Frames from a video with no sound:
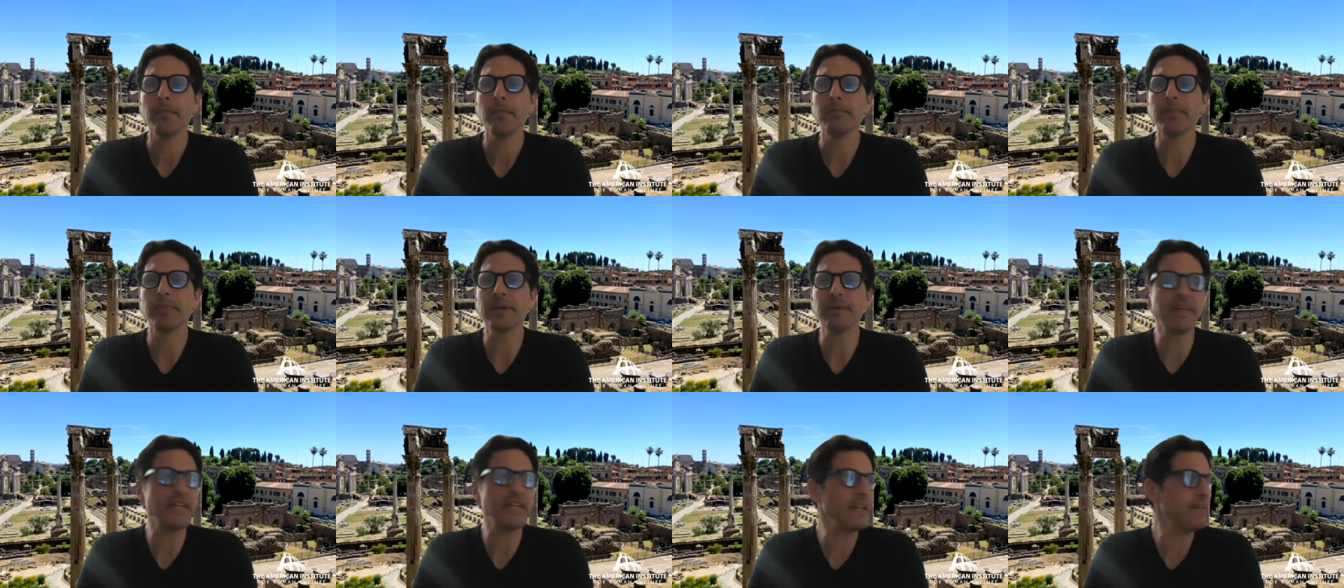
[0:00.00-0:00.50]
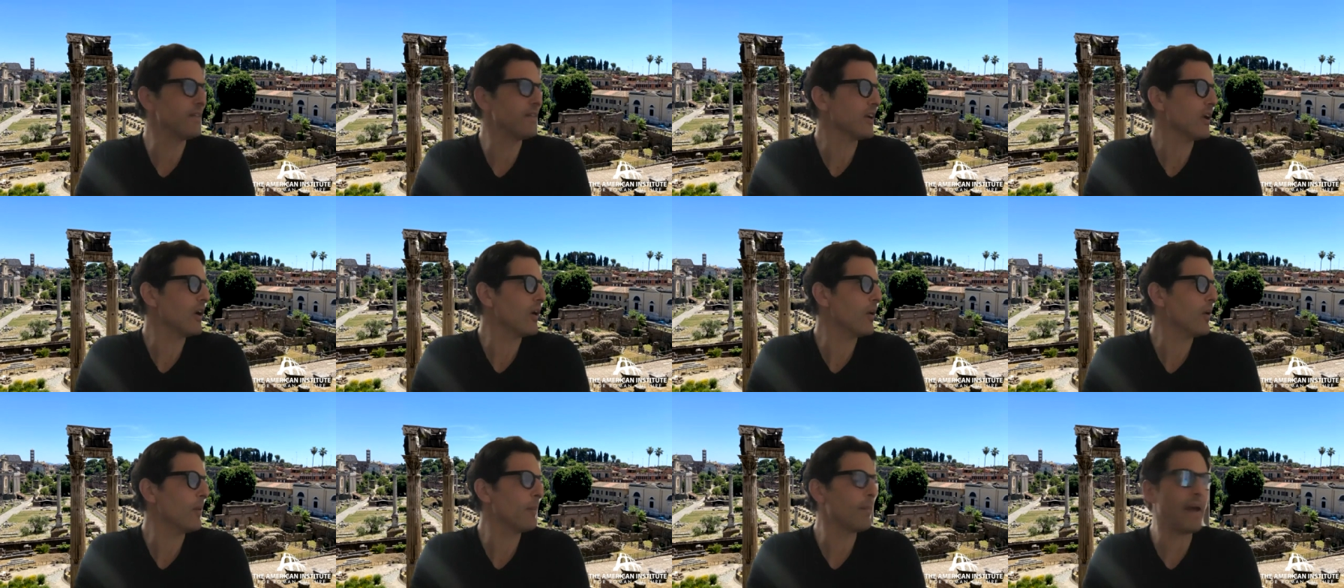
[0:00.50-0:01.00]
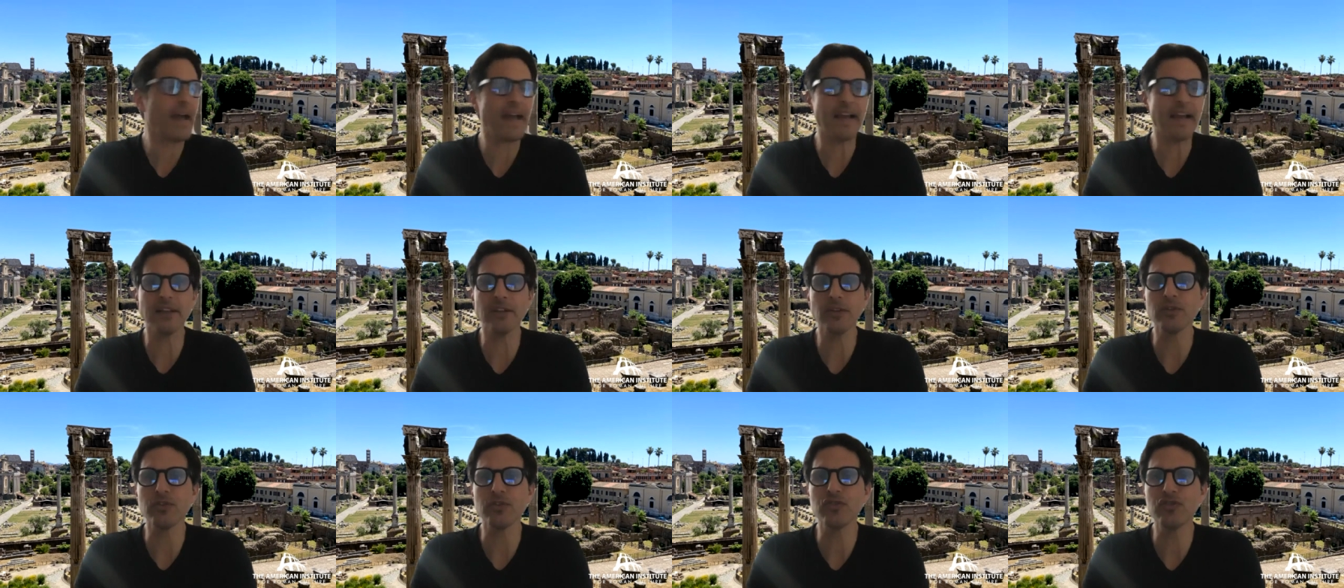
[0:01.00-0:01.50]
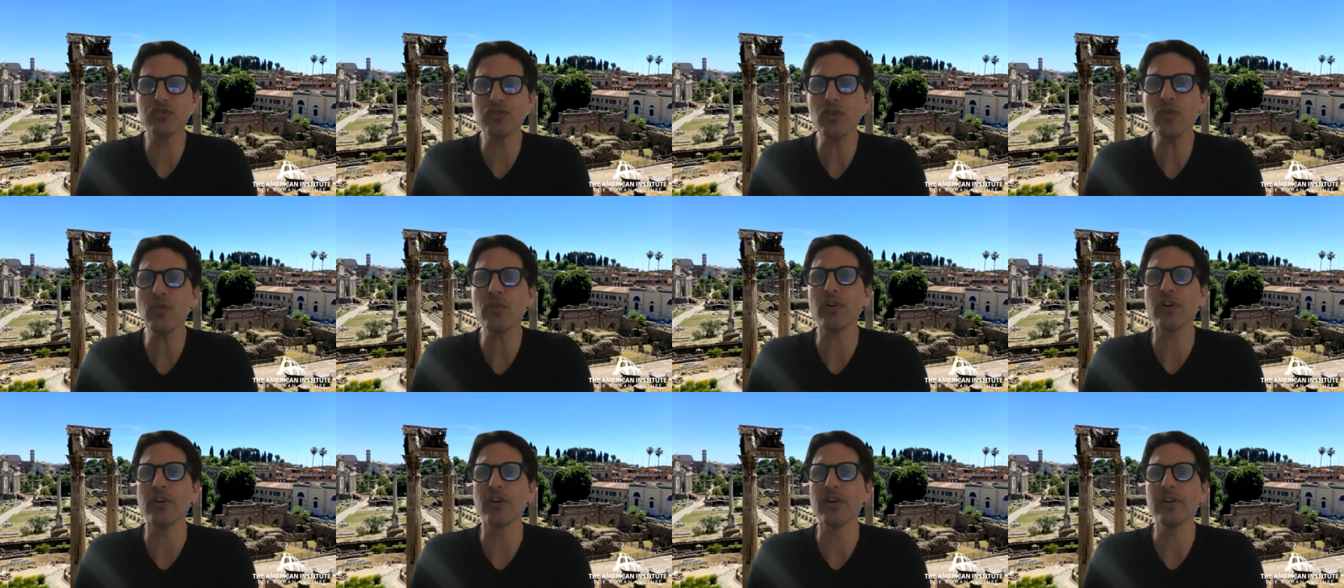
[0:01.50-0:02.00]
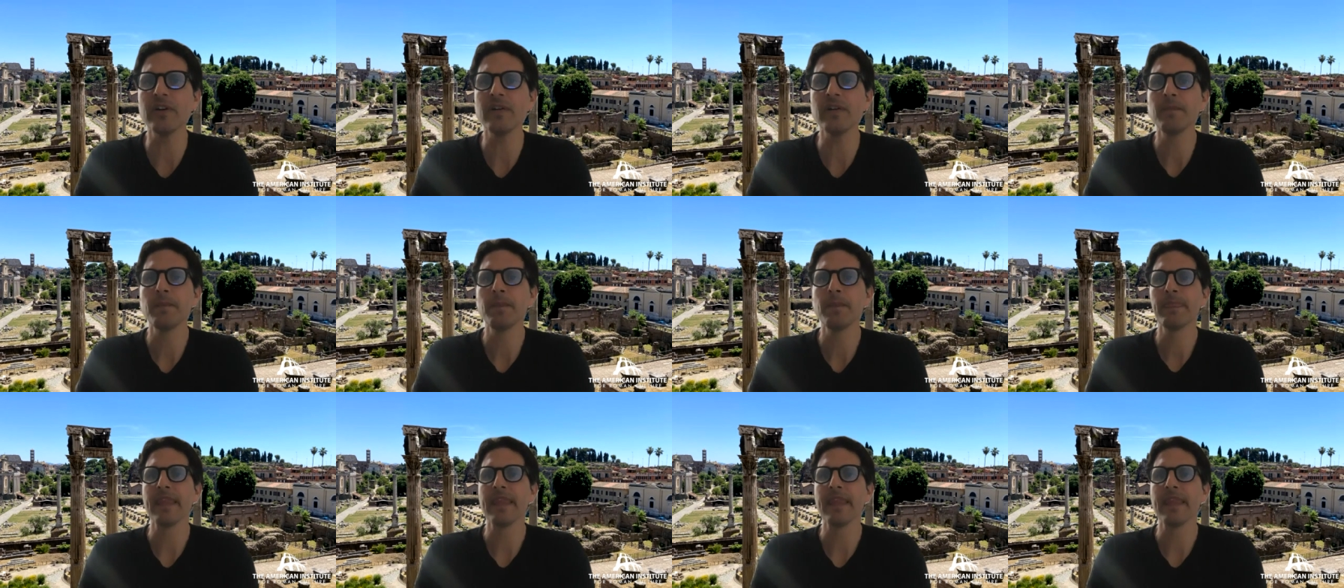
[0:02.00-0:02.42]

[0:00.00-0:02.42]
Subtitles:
but we can even go back a little sooner,